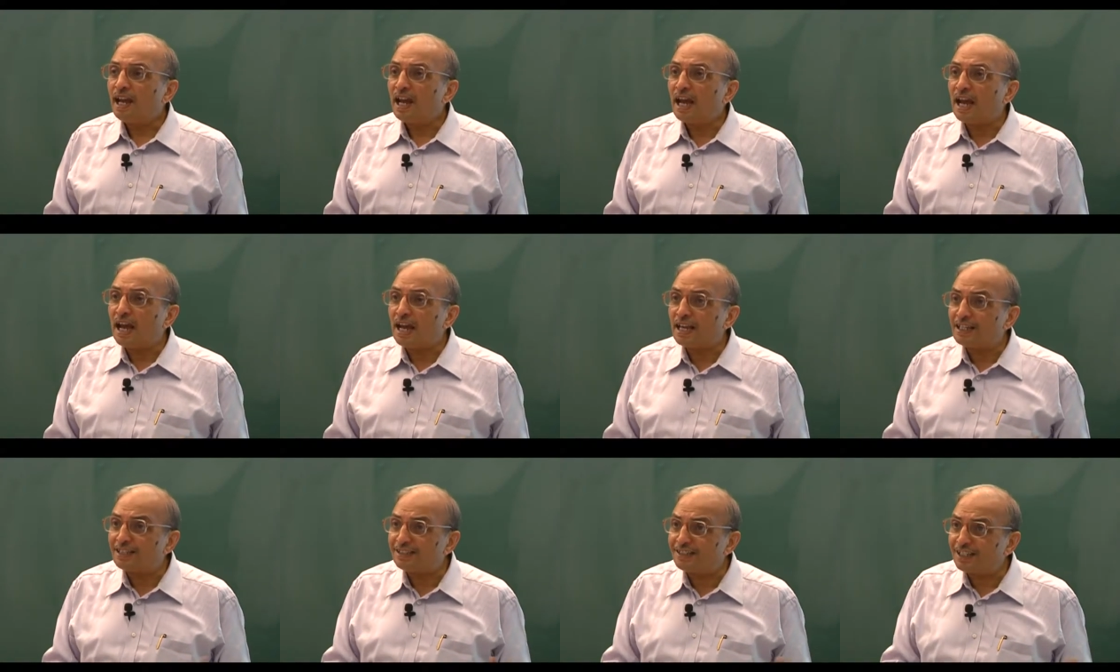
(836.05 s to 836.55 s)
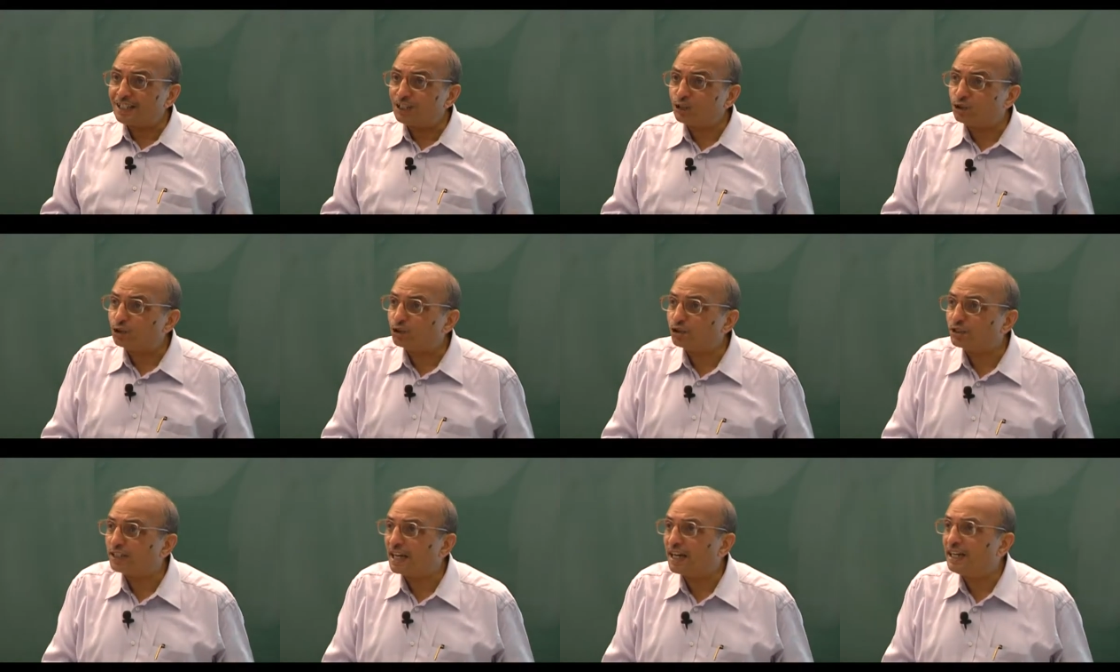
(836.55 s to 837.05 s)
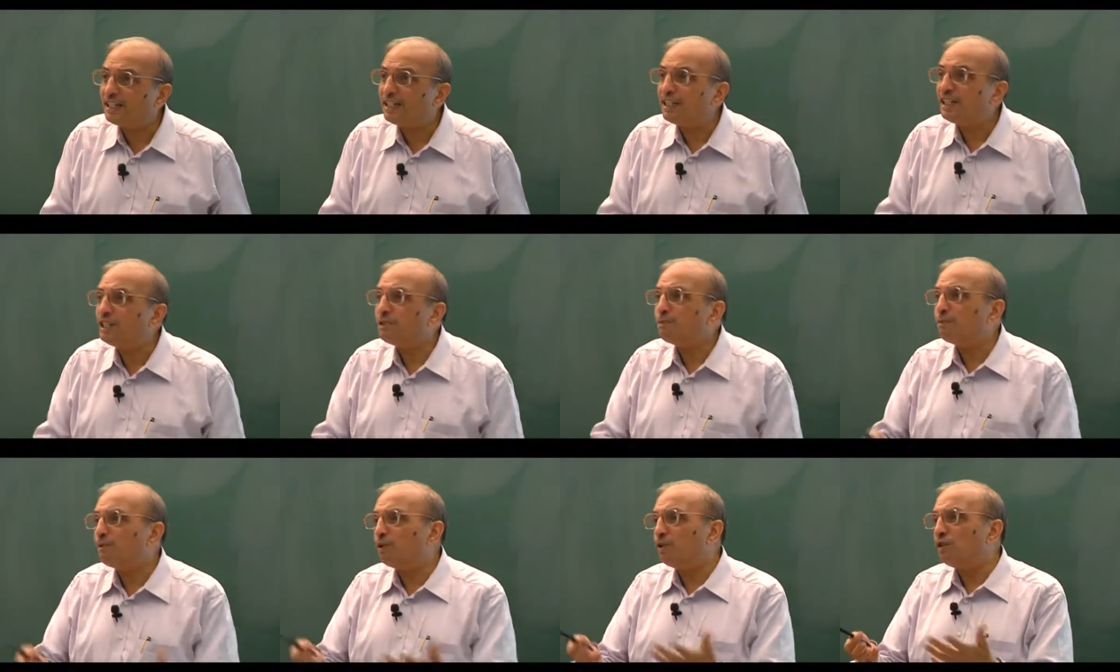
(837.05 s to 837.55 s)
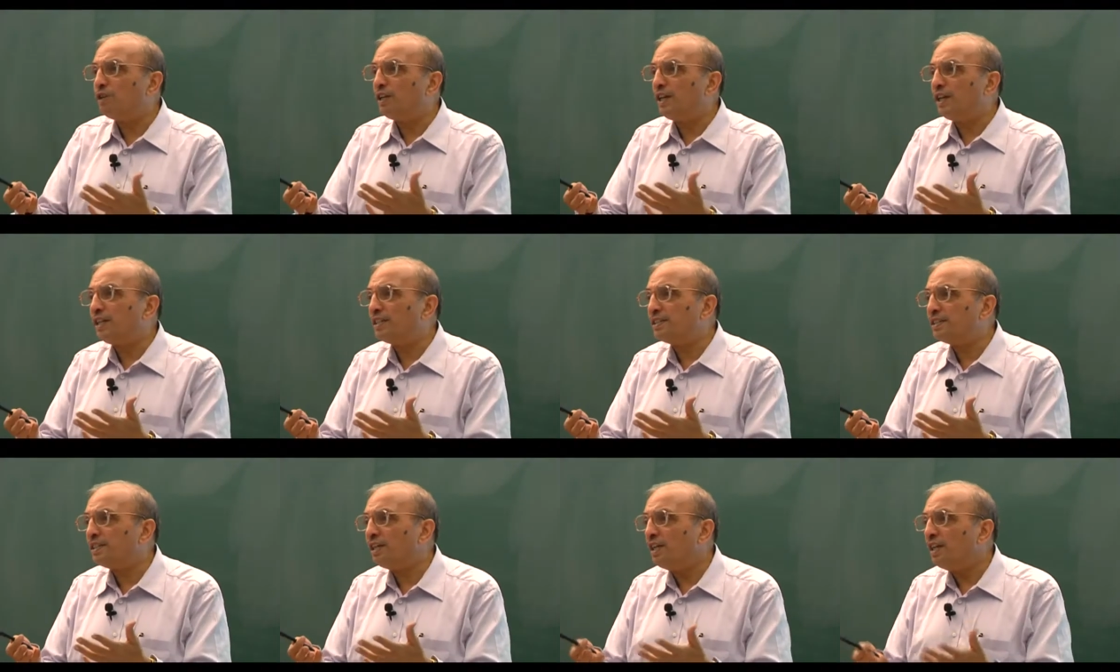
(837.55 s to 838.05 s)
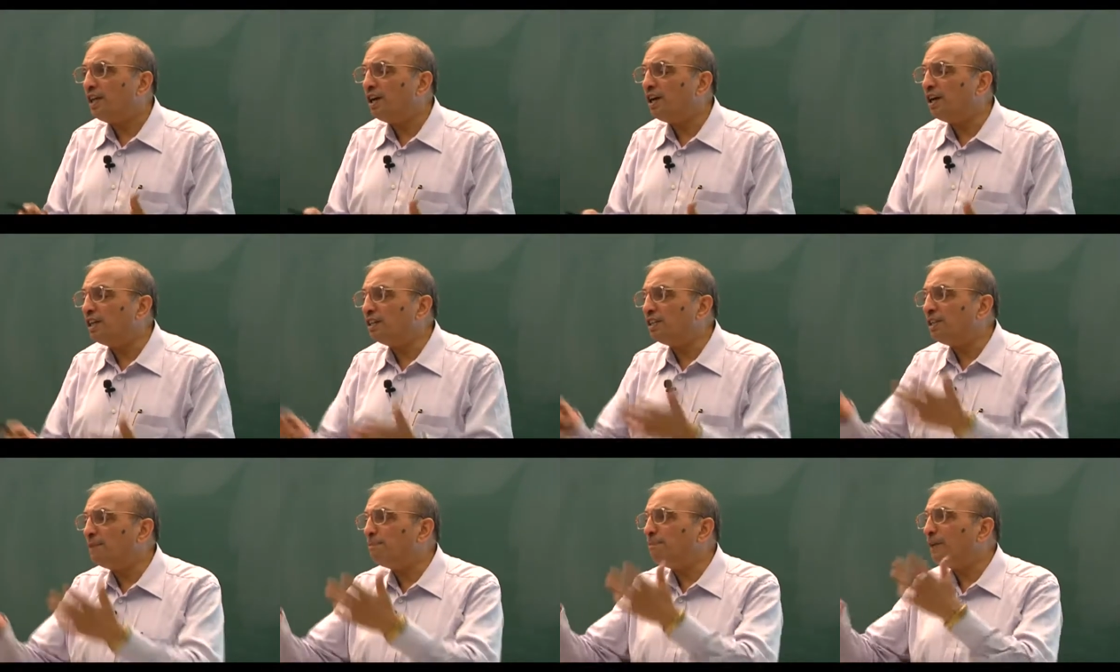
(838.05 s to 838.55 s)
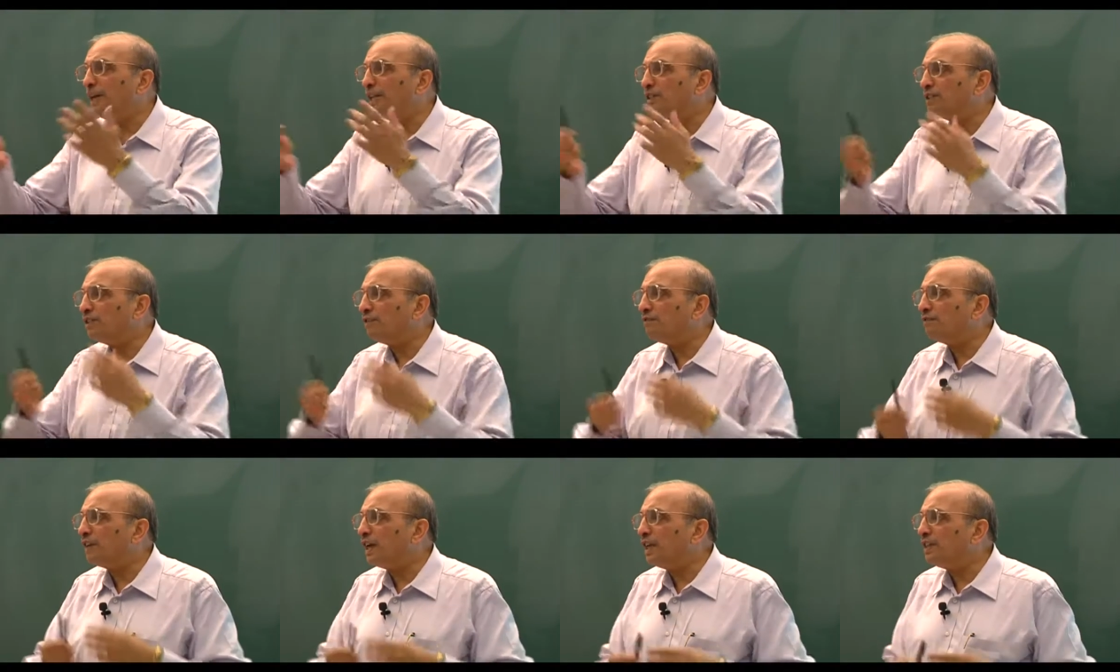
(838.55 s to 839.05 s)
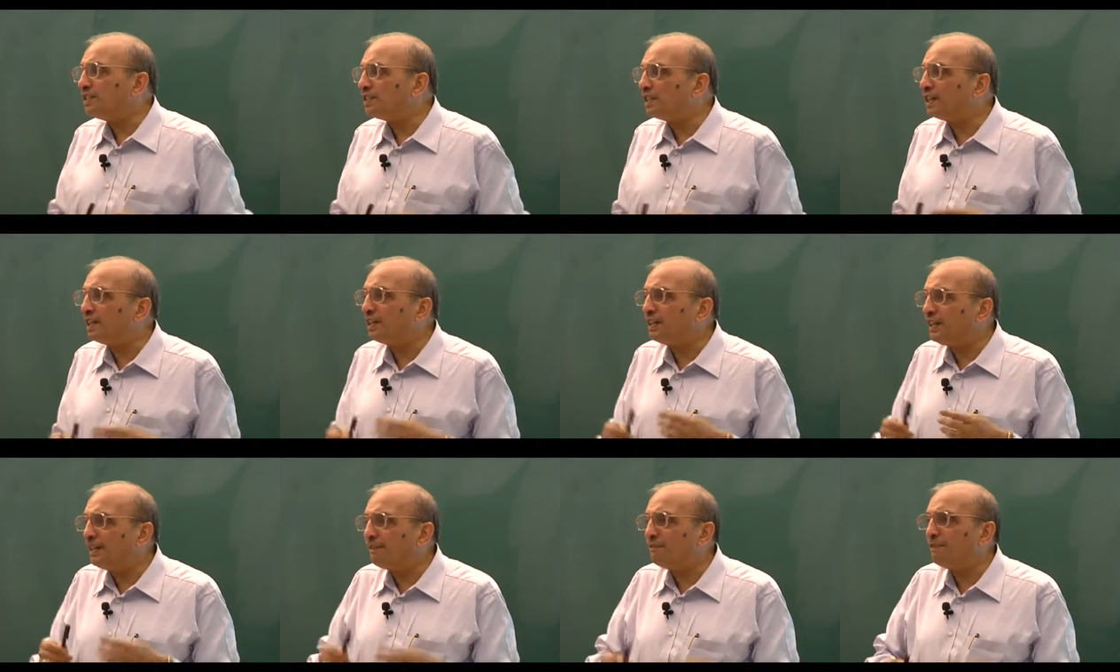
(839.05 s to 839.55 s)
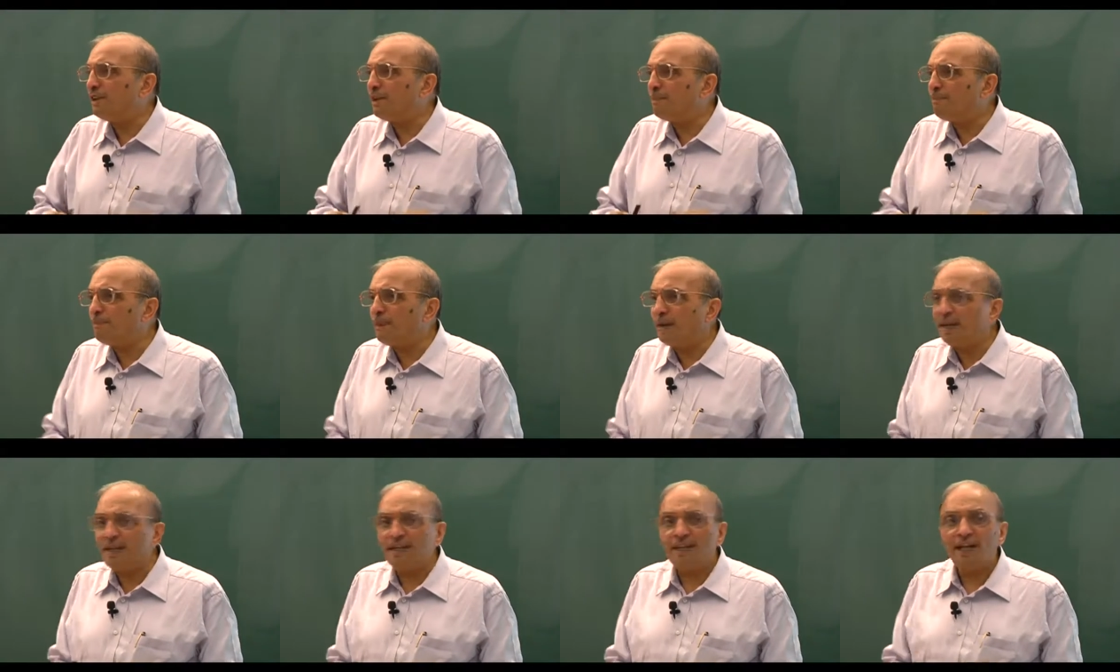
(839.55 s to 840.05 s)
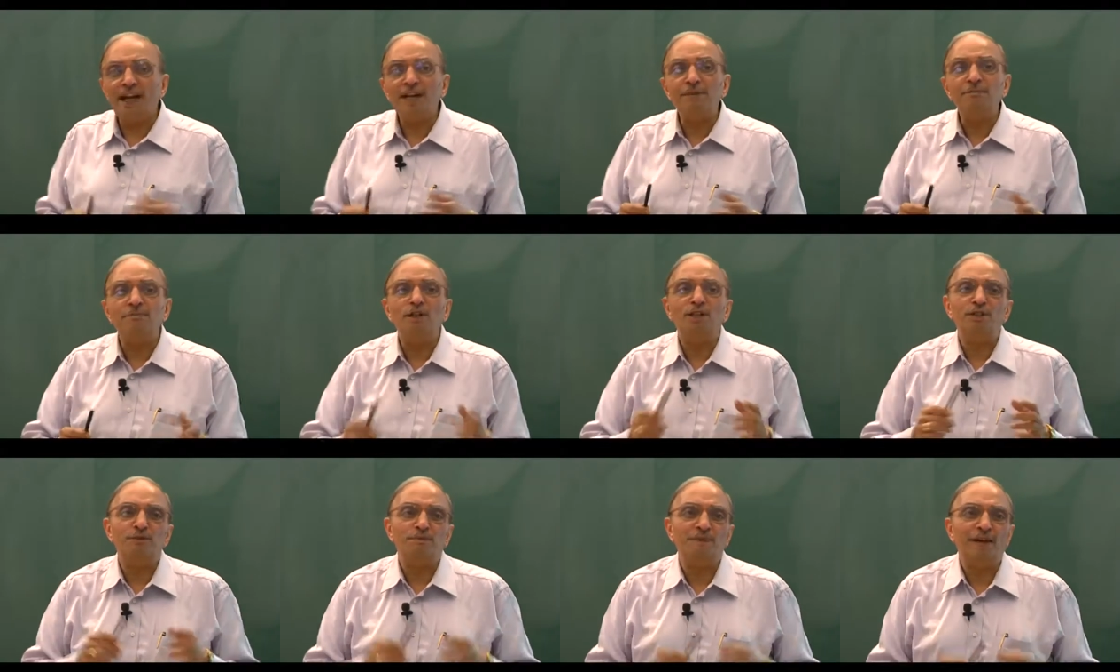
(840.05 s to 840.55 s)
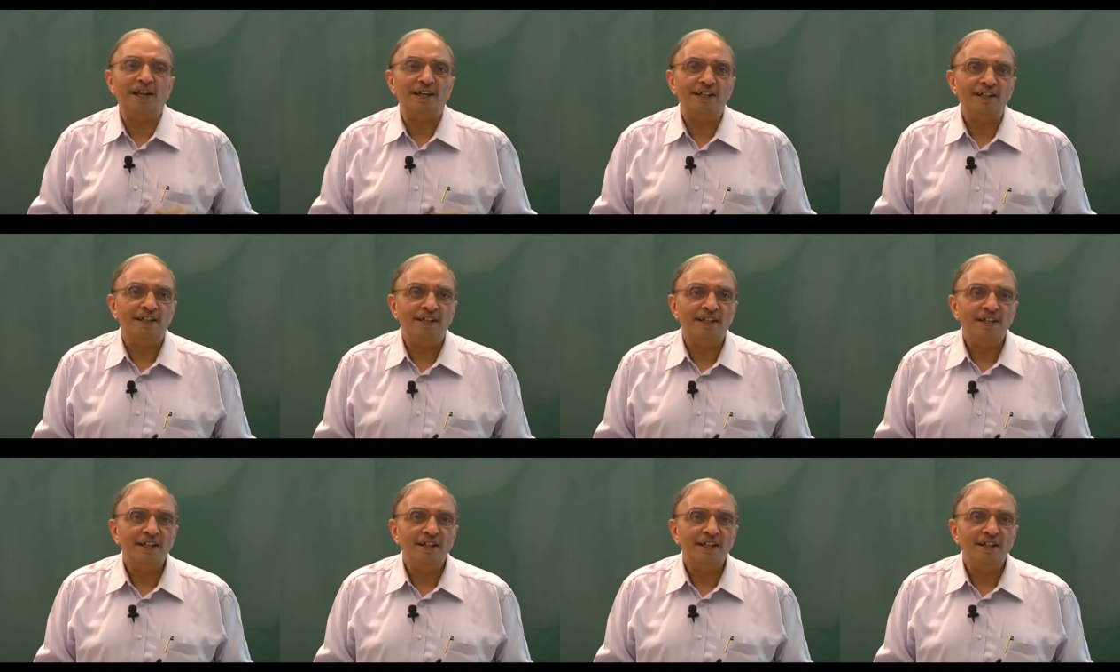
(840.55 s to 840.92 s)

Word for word: as the societies progress on the path of culture, development, and prosperity.